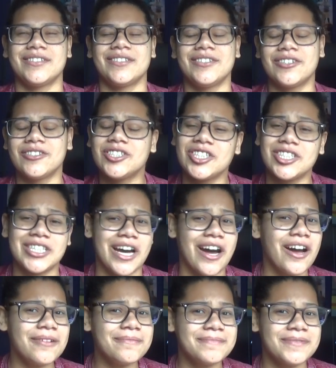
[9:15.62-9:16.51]
Notre
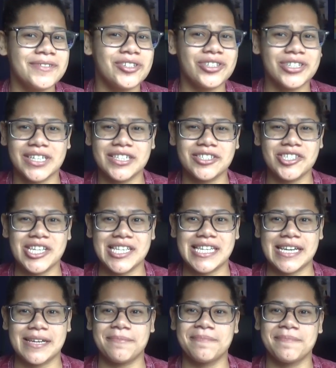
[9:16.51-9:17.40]
Dame or
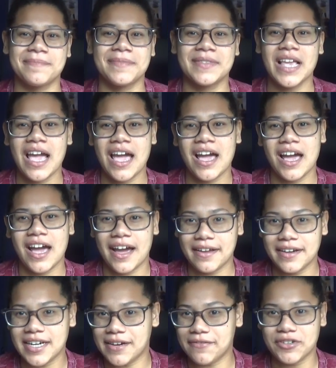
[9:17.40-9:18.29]
Notre Dame?
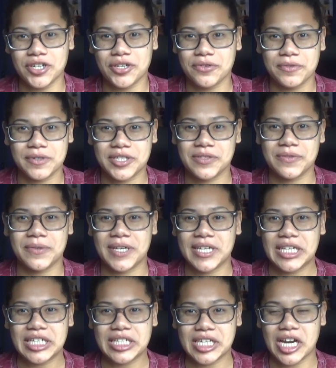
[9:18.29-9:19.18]
I never know which
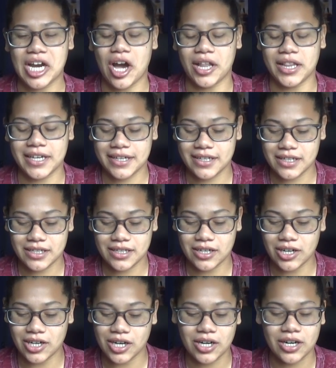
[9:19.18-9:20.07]
way to call it,
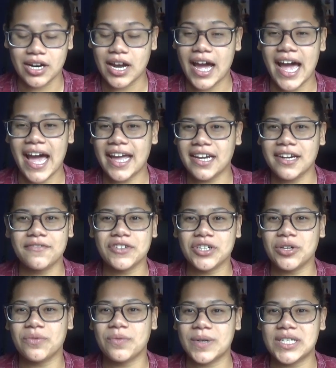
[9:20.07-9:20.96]
or I
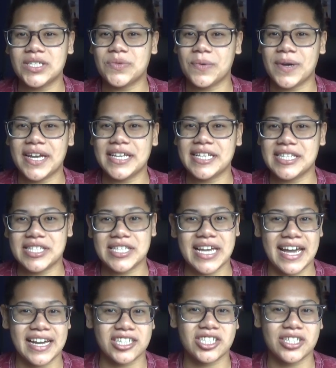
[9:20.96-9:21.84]
never know which way
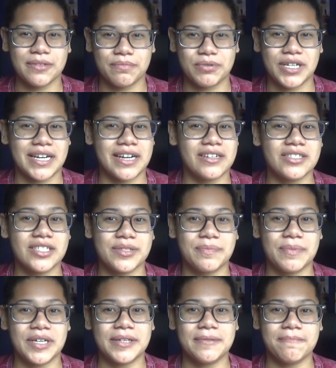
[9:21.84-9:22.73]
it's actually pronounced,
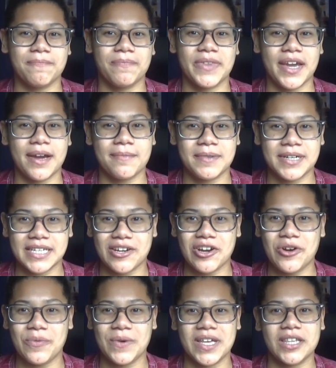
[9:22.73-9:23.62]
but I'm gonna
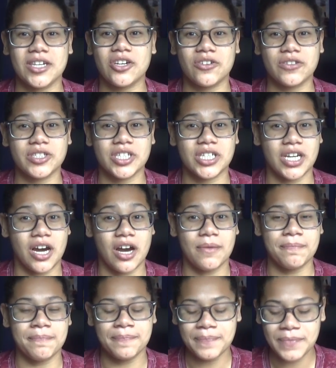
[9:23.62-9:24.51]
go with Notre
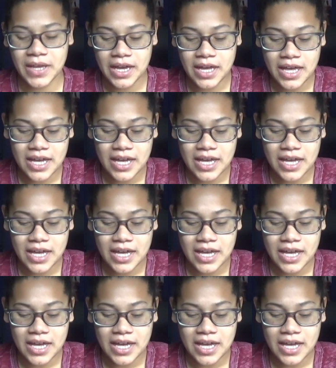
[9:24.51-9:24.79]
Dame.